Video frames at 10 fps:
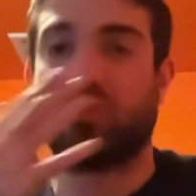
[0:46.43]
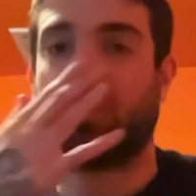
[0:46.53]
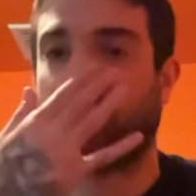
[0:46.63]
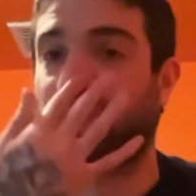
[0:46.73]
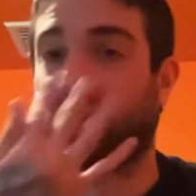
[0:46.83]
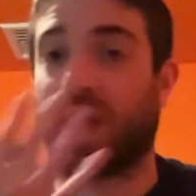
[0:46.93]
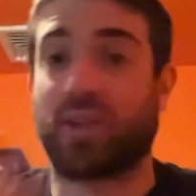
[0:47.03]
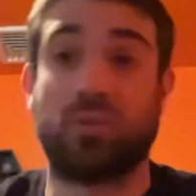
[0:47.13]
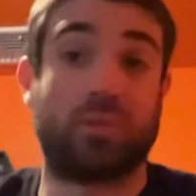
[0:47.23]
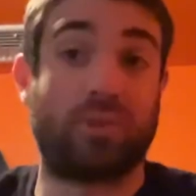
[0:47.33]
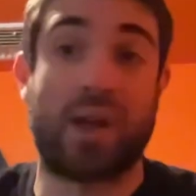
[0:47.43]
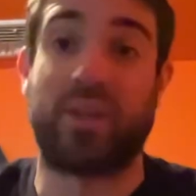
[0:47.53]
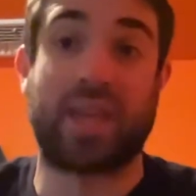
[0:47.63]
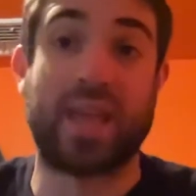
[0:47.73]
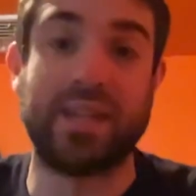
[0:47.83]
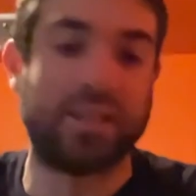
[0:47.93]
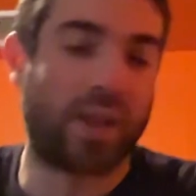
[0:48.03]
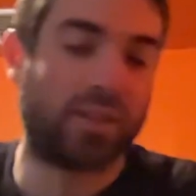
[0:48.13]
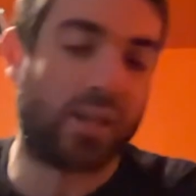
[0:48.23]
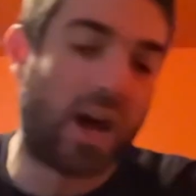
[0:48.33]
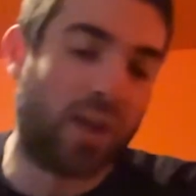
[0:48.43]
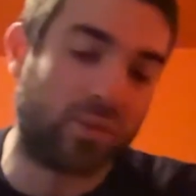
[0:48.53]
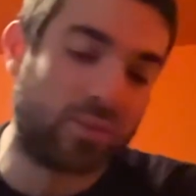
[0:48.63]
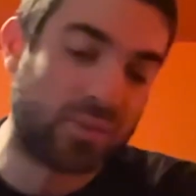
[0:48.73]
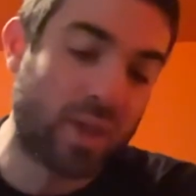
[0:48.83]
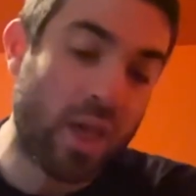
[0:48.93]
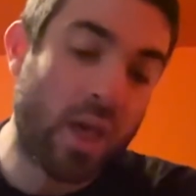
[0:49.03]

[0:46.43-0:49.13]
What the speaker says: Usually statues are around like $80, $90.